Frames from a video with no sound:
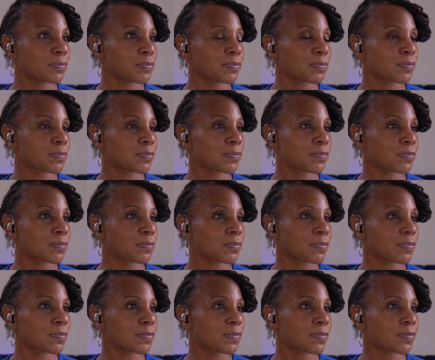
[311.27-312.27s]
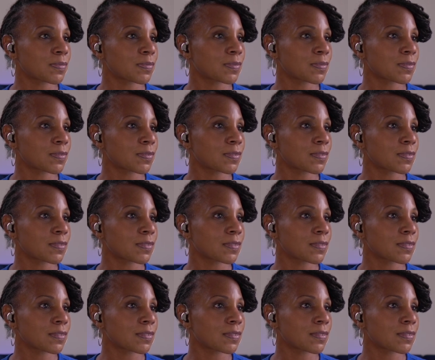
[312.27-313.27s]

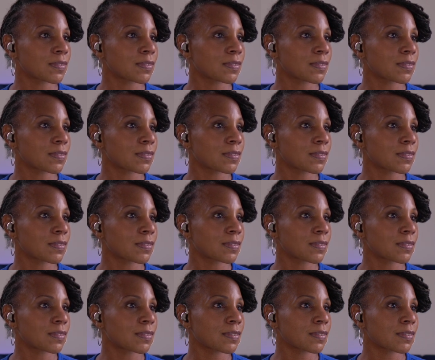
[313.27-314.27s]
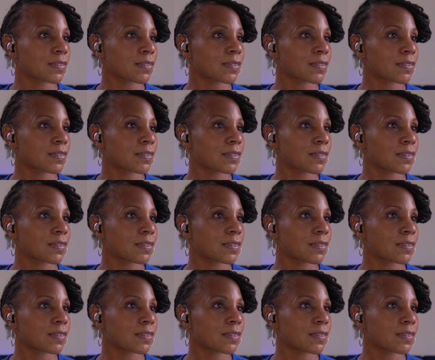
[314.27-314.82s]
[no speech]